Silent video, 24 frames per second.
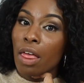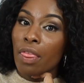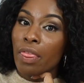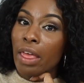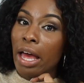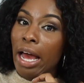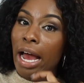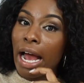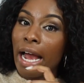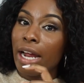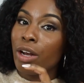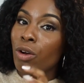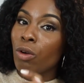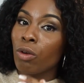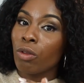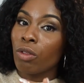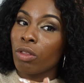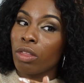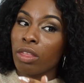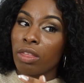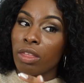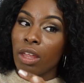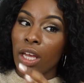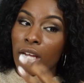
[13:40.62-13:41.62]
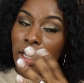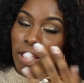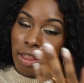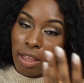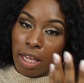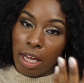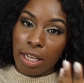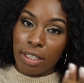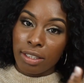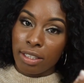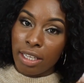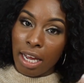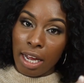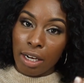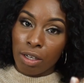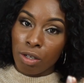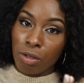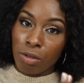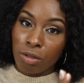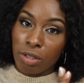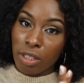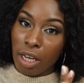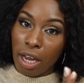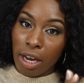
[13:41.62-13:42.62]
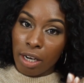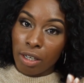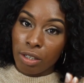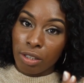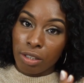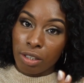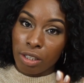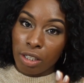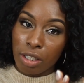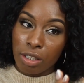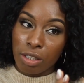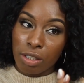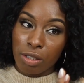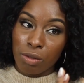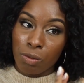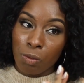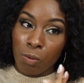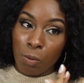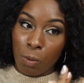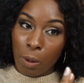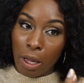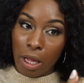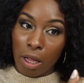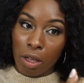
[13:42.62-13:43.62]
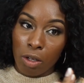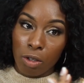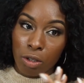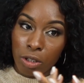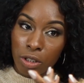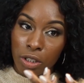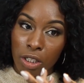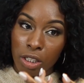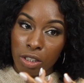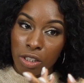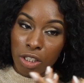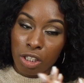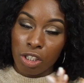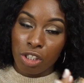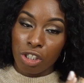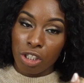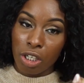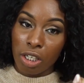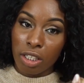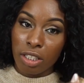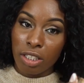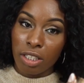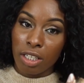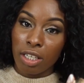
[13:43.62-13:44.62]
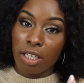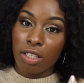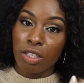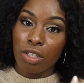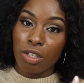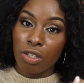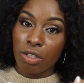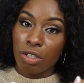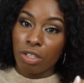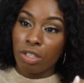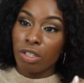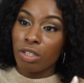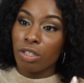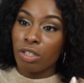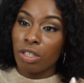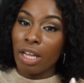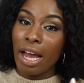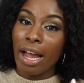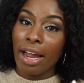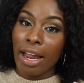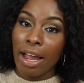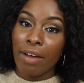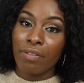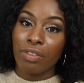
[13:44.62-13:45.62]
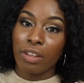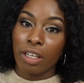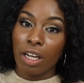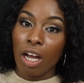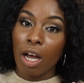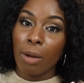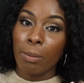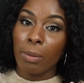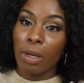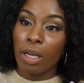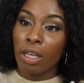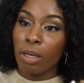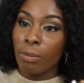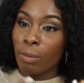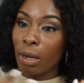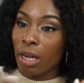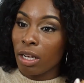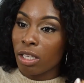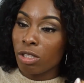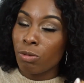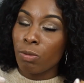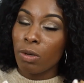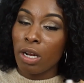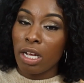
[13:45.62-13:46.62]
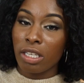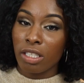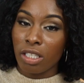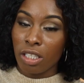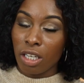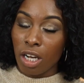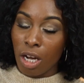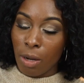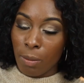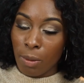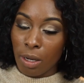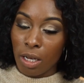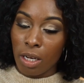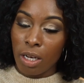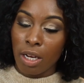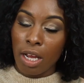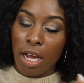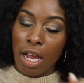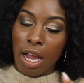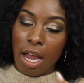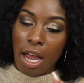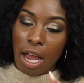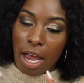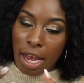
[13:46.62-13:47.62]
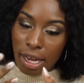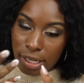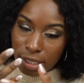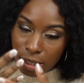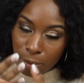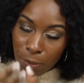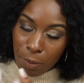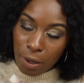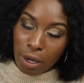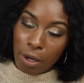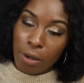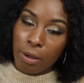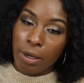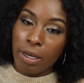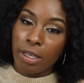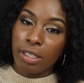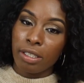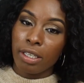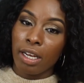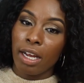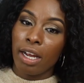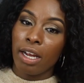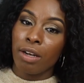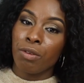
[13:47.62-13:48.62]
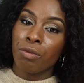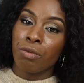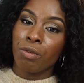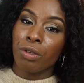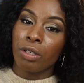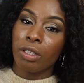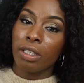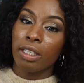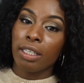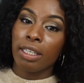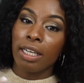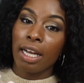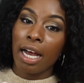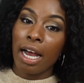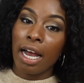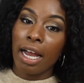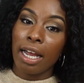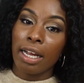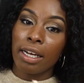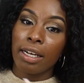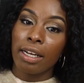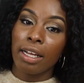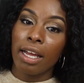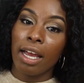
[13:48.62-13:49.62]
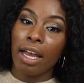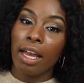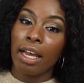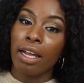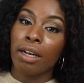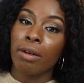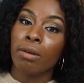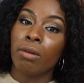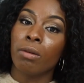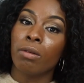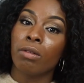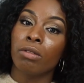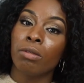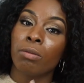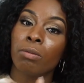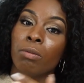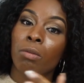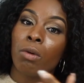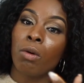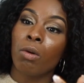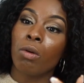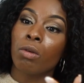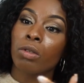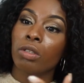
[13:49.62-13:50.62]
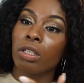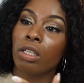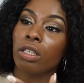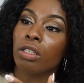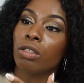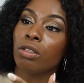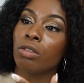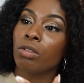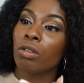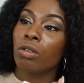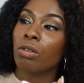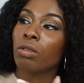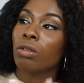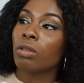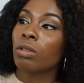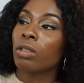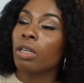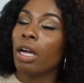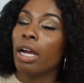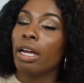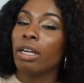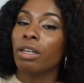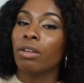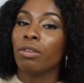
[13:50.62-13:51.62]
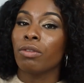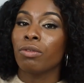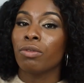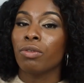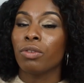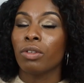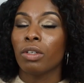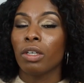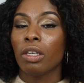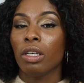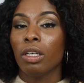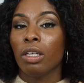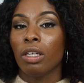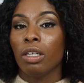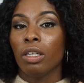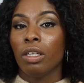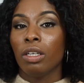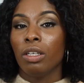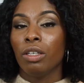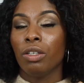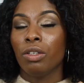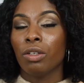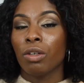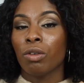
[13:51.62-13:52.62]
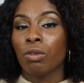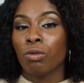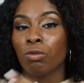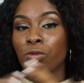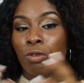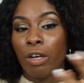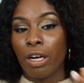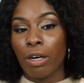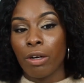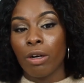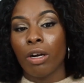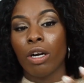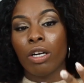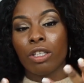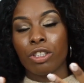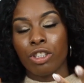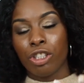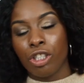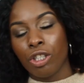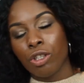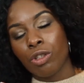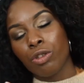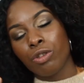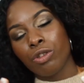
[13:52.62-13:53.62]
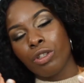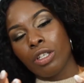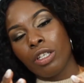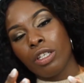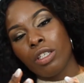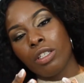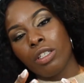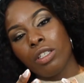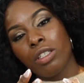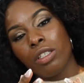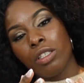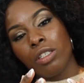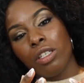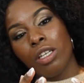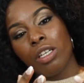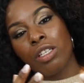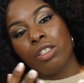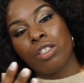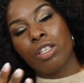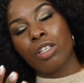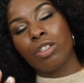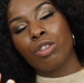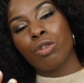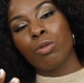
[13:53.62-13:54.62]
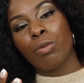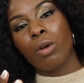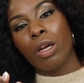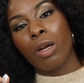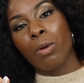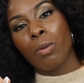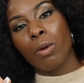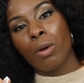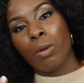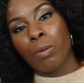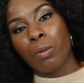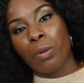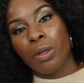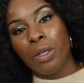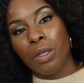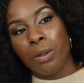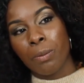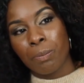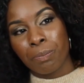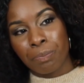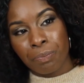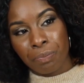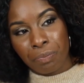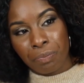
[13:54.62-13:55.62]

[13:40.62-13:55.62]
that I don't think that Daniel Tiger does well or does it justice, I have to come in, my husband has to come in as a parent and really guide and mold and kind of rear our children in such a way where we